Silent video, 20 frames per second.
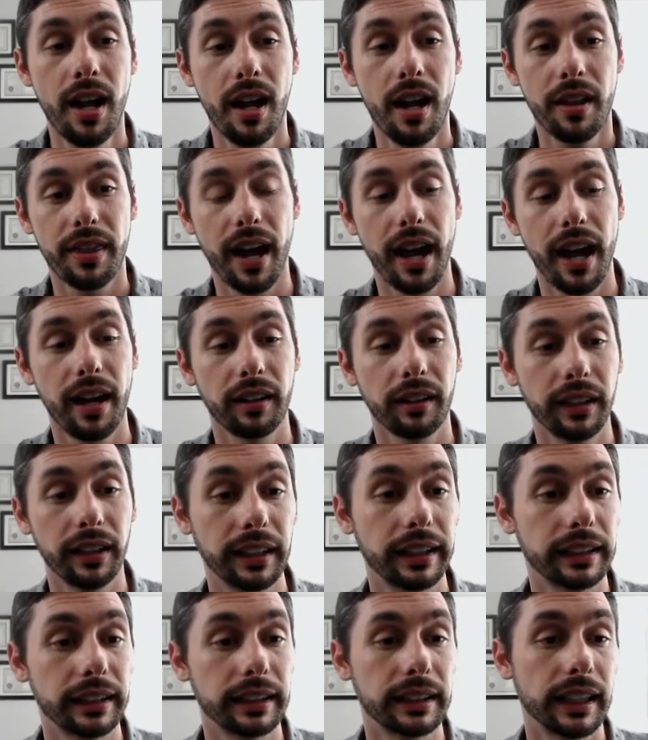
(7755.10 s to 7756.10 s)
That
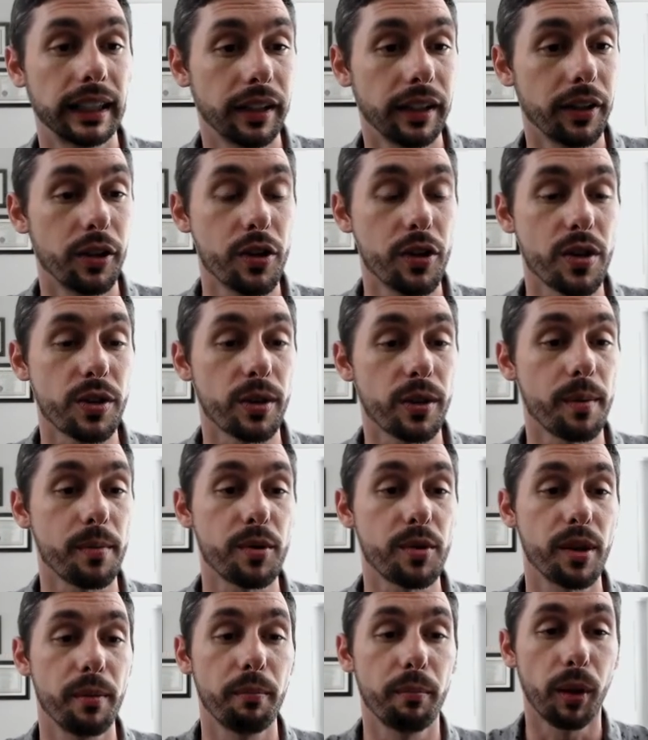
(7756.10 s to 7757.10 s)
link is in the
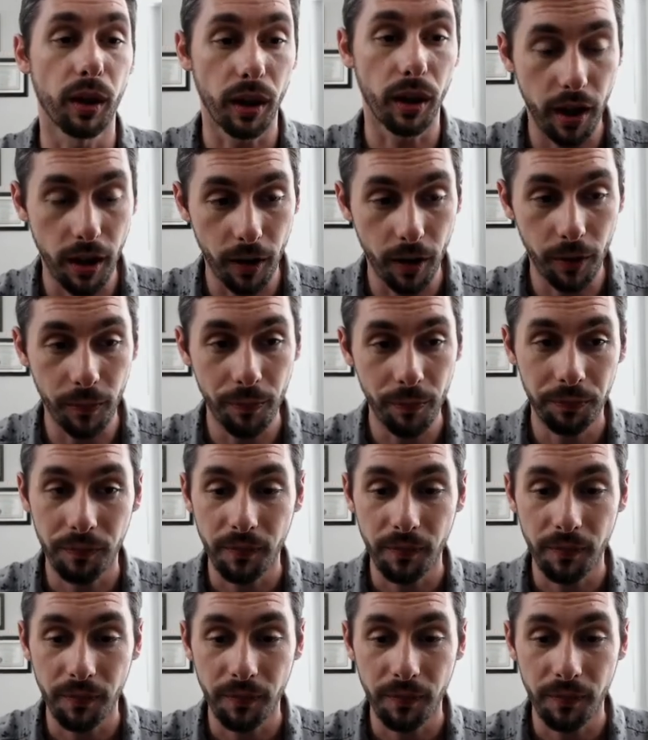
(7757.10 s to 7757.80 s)
description below.